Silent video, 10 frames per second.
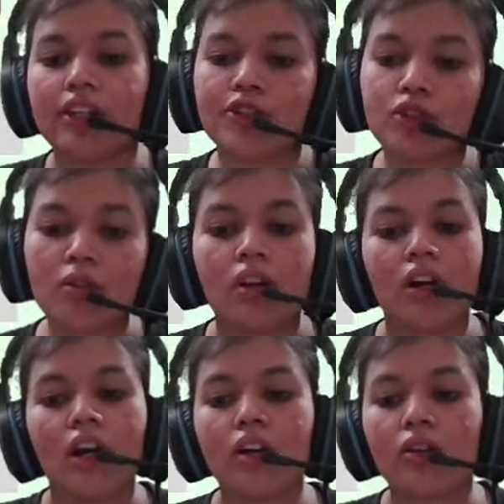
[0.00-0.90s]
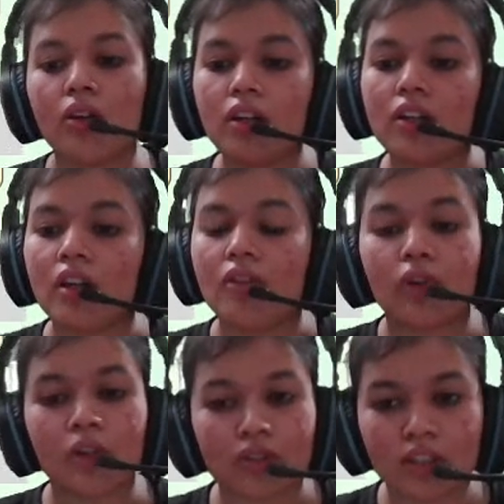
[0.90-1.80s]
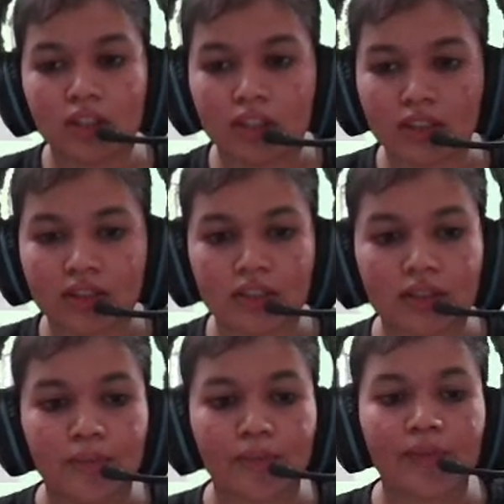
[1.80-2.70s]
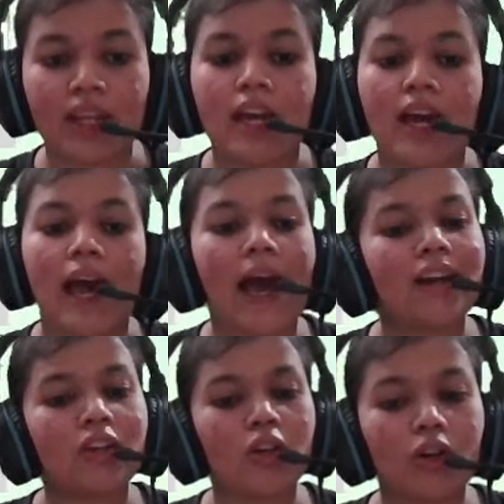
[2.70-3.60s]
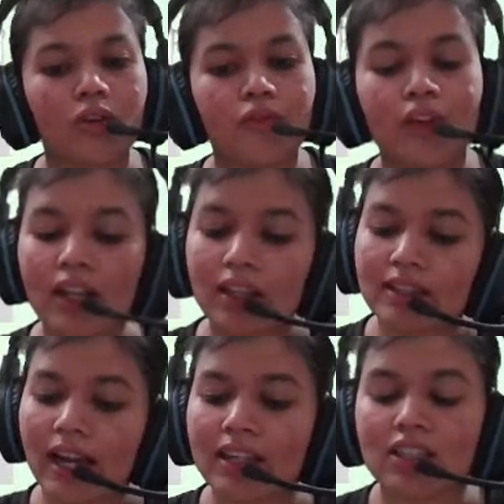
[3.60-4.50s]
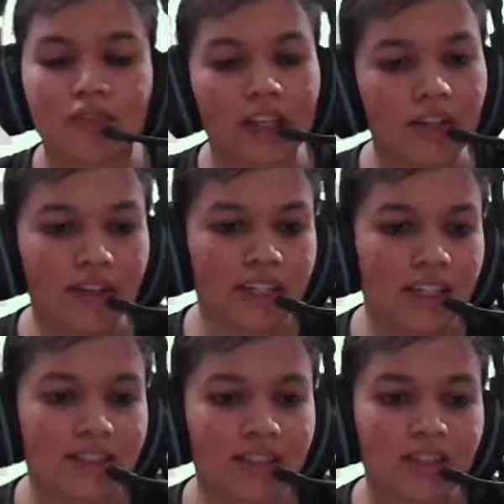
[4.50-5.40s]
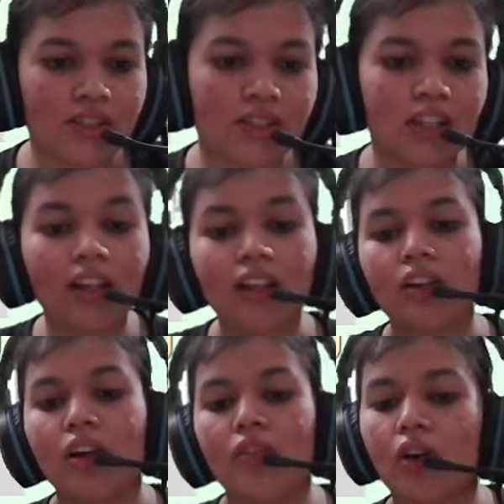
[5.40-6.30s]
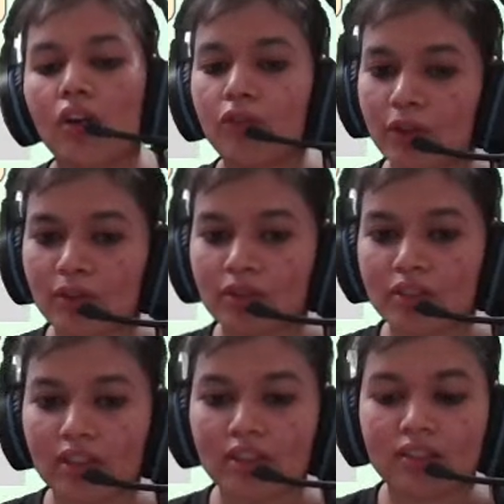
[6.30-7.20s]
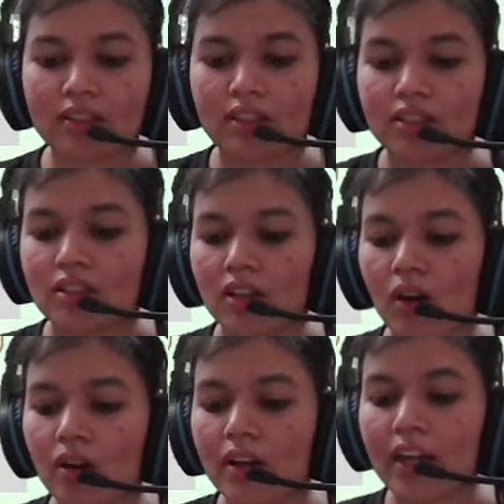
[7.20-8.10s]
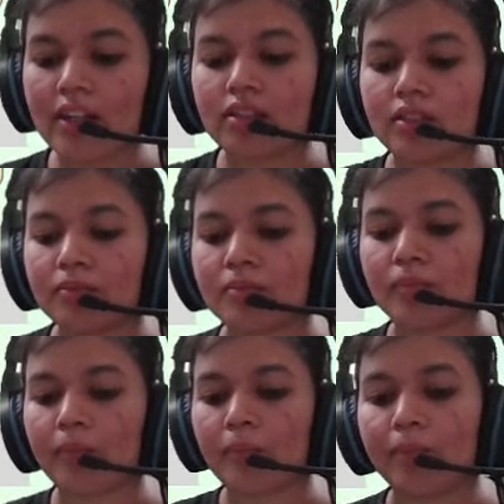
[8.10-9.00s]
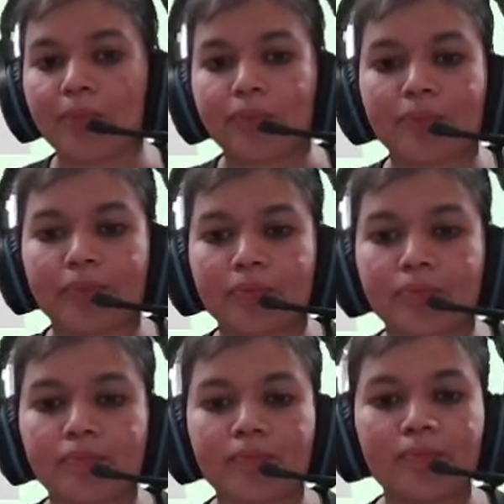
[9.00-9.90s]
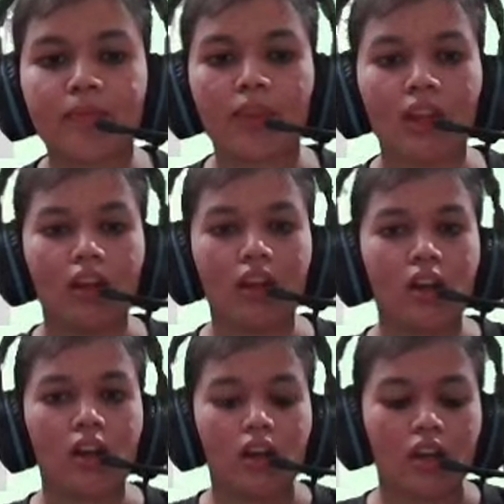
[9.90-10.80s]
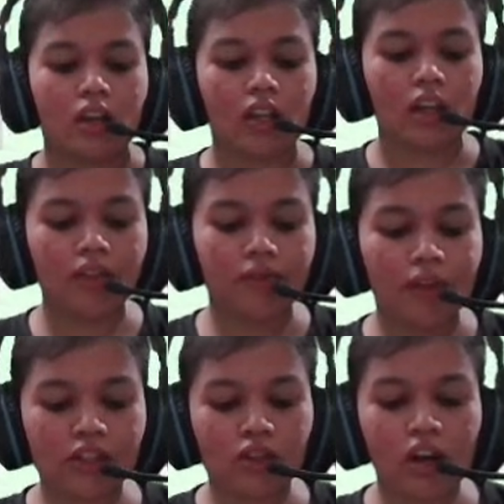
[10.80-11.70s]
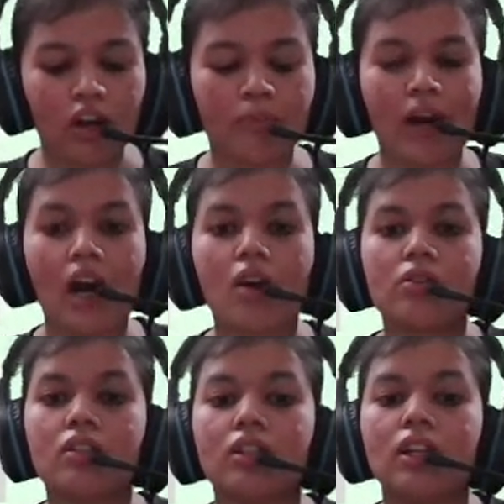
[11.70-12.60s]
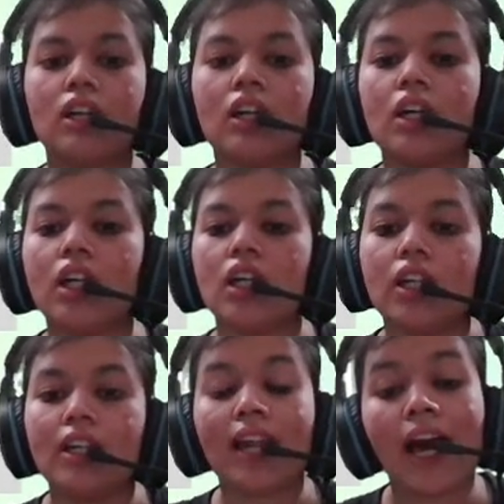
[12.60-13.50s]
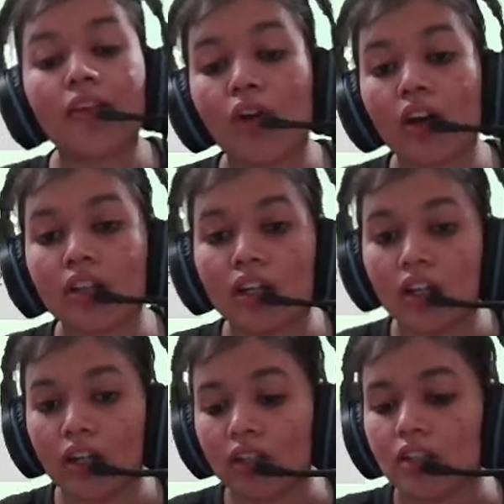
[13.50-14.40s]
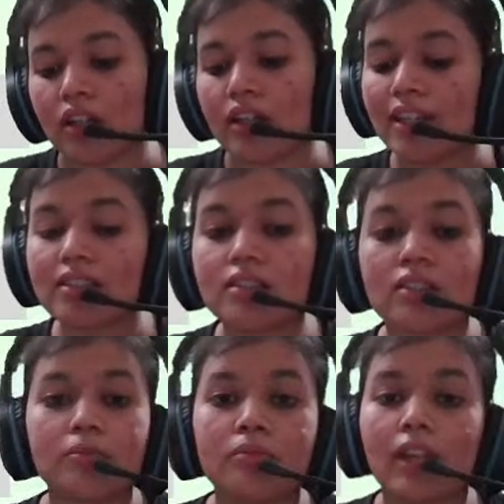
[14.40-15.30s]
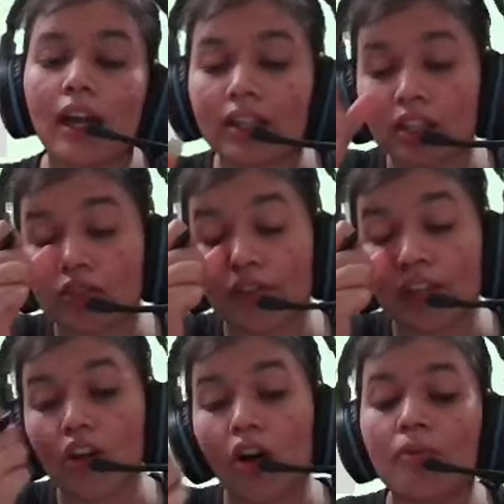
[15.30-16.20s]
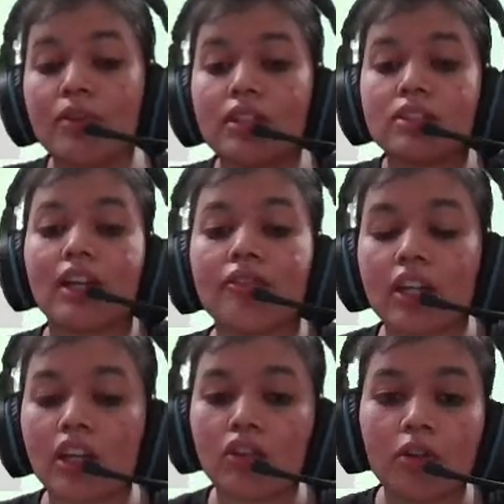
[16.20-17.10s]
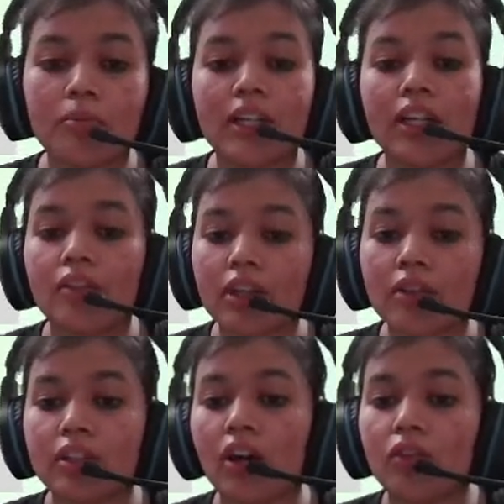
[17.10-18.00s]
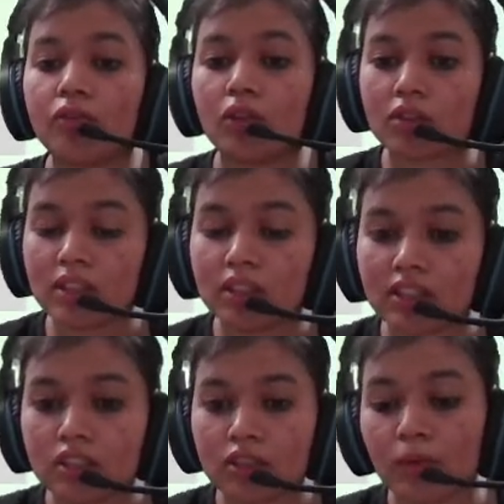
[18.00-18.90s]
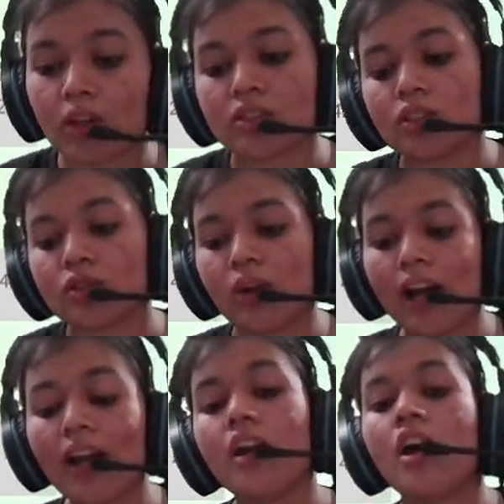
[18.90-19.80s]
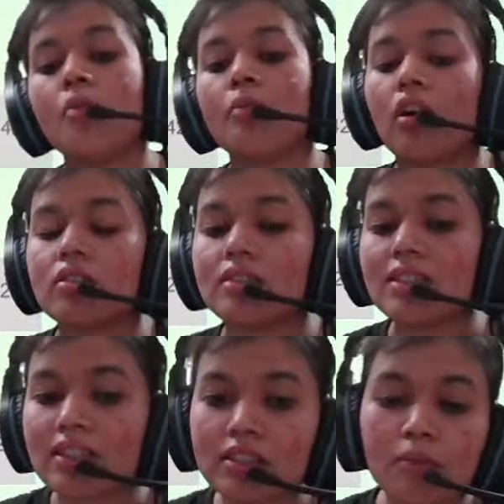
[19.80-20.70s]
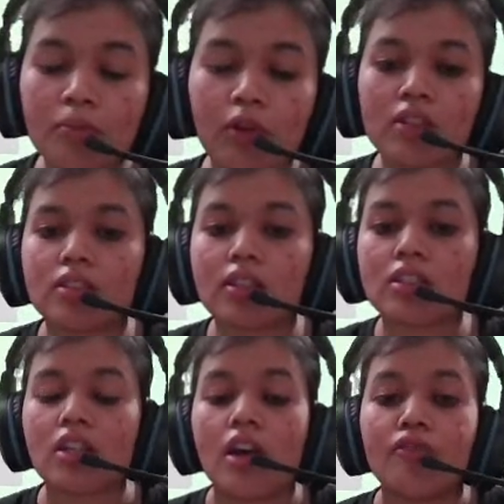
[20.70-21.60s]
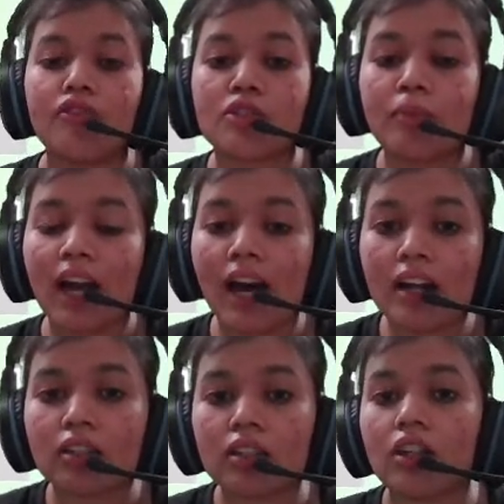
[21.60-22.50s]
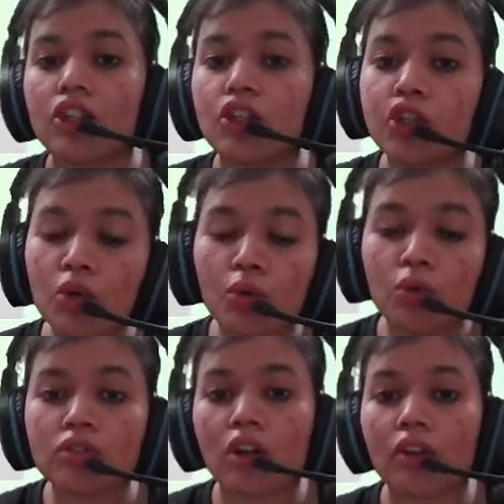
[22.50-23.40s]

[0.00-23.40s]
prepare their own food. And what are the raw materials which they need? They need carbon dioxide, sunlight, water, and various other minerals. And they also have this chlorophyll. Alright, so in presence of all these materials, they perform a photosynthesis to synthesize their own food. We also saw the chemical reaction which is responsible during photosynthesis and some raw materials which we need. Alright, then we saw the structure of stomata and various things which are present in stomata, right?